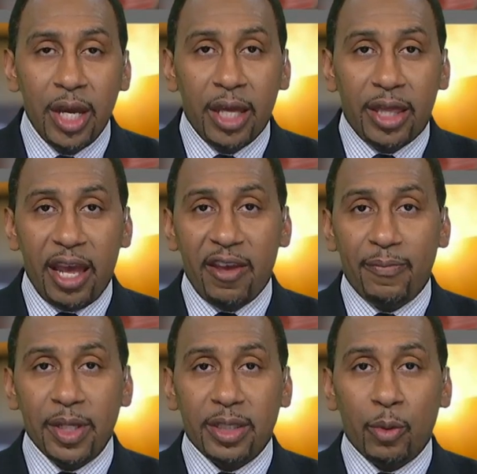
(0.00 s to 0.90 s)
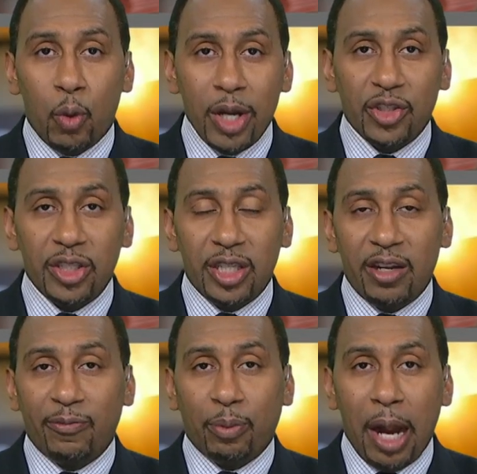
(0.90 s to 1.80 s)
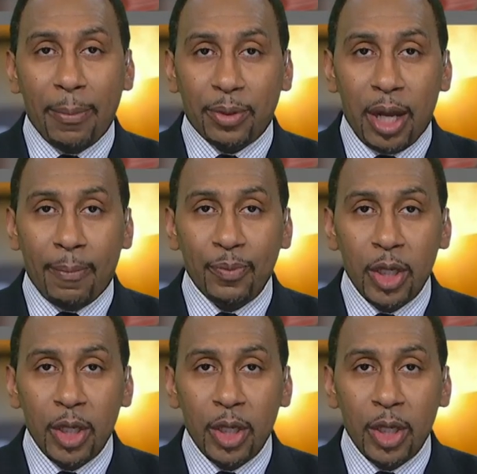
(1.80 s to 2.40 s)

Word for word: there have been some questions that have propped up.